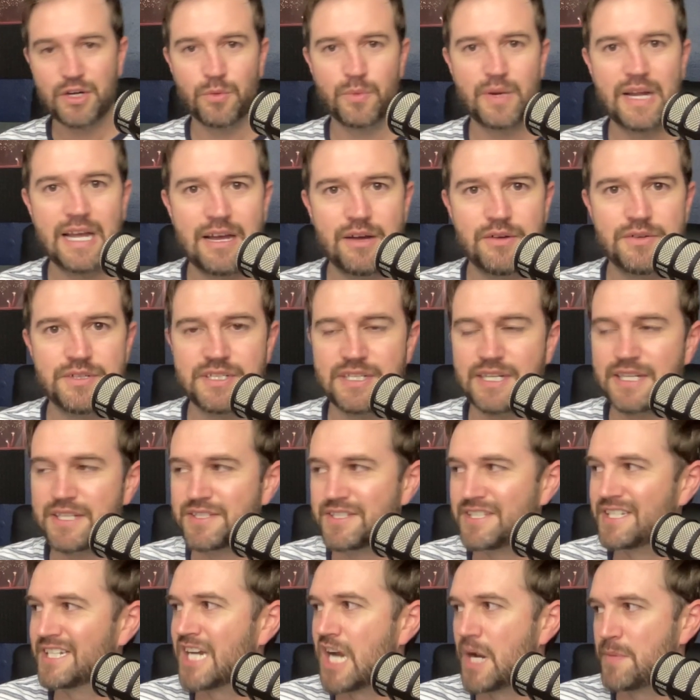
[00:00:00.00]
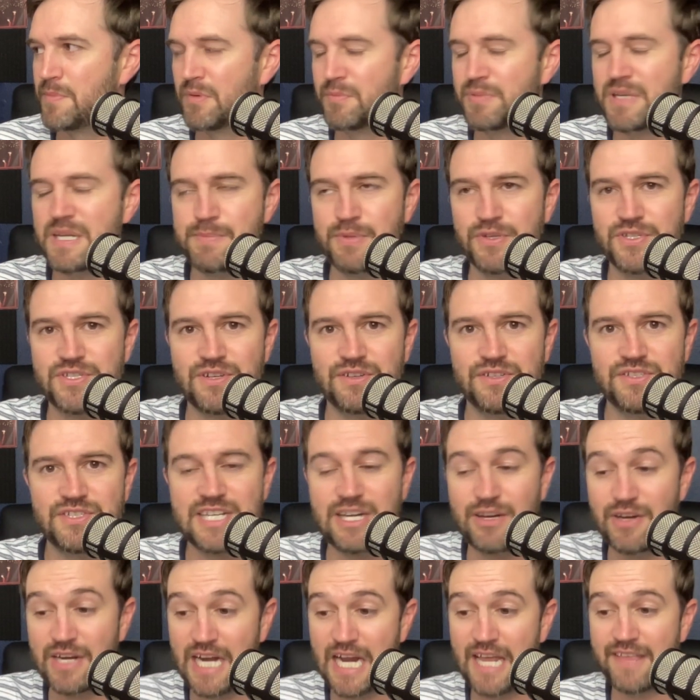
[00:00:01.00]
around, and I see a couple people start
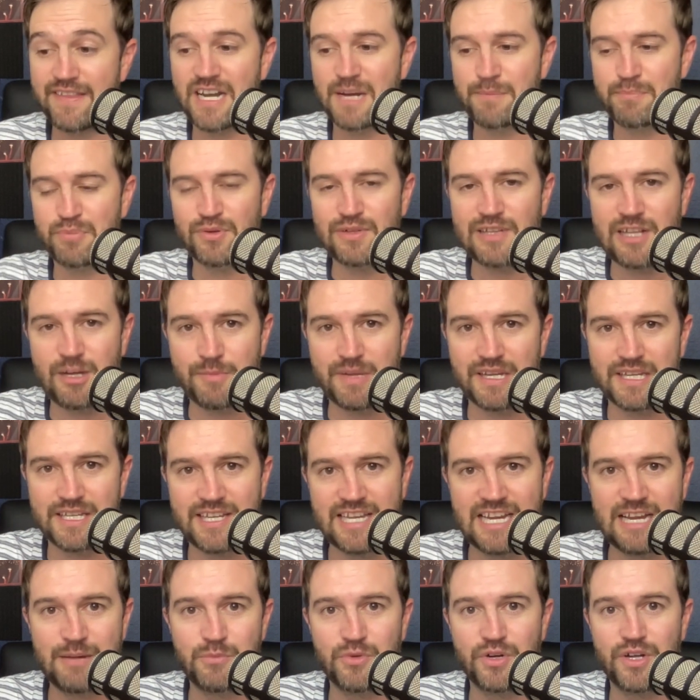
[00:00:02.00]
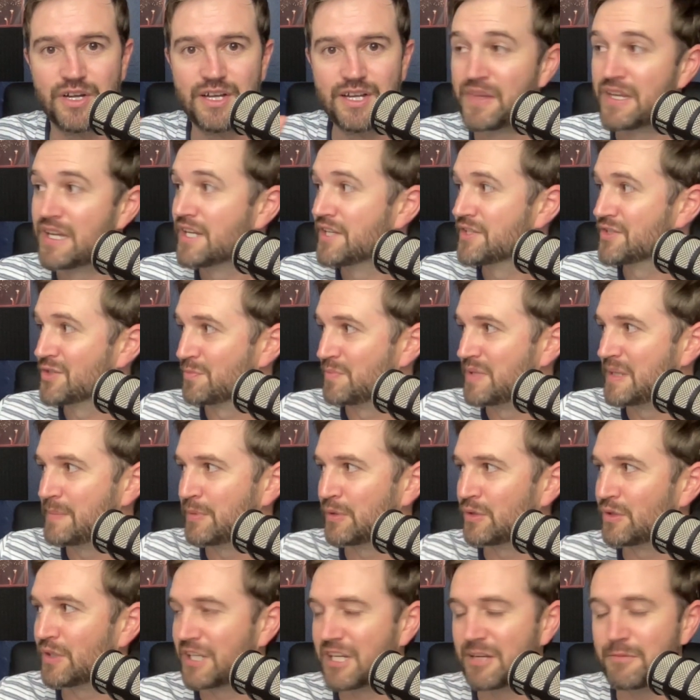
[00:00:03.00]
staring, and then I pull out my camera, so
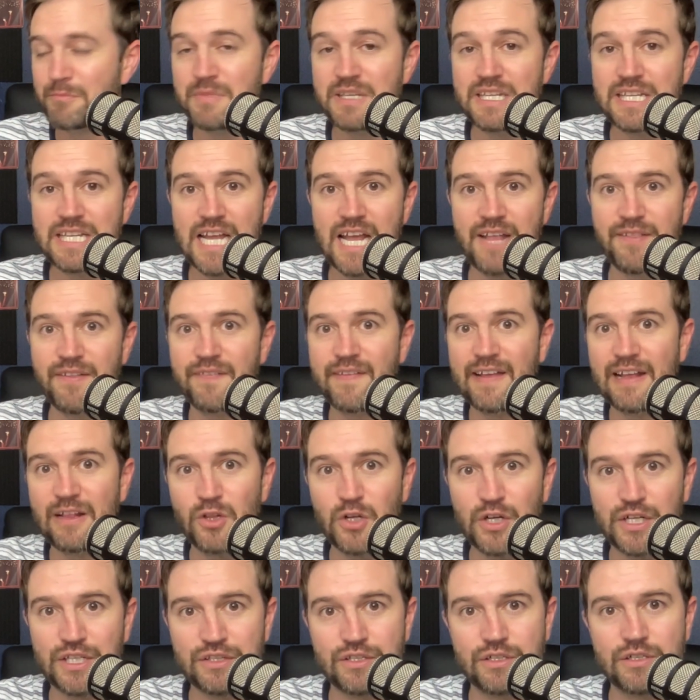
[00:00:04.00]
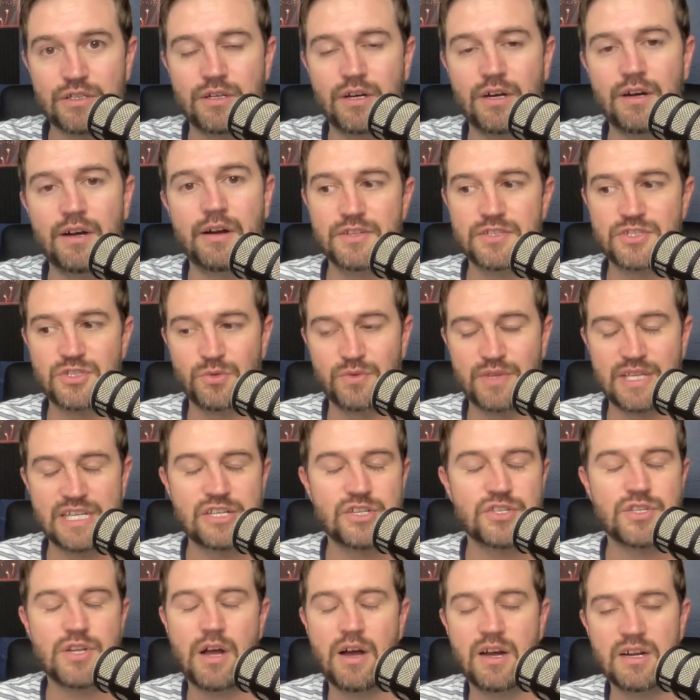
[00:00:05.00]
people look at me, and then they look at the car, so they
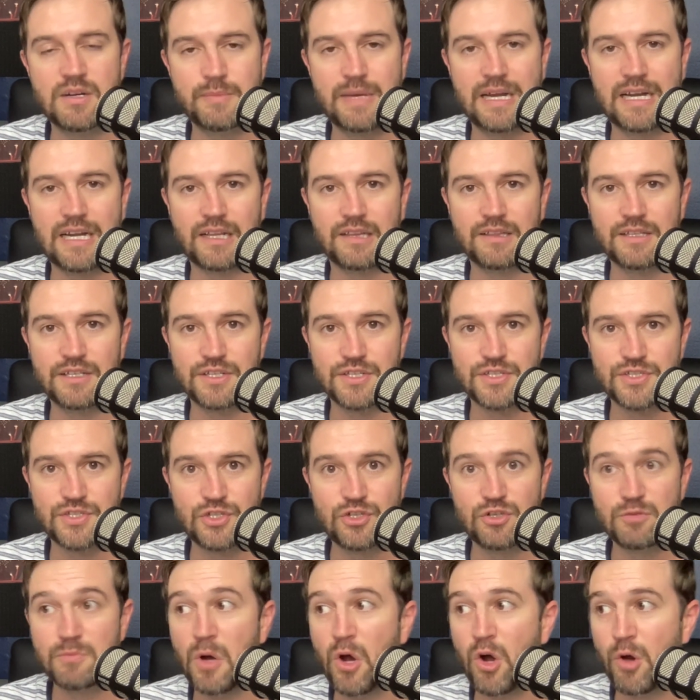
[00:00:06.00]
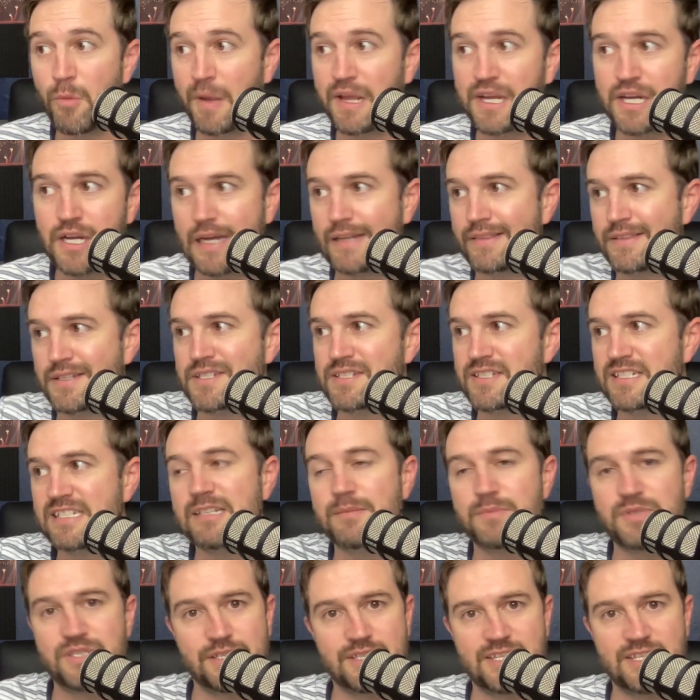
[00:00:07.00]
just automatically assume, "Oh my God, this TMZ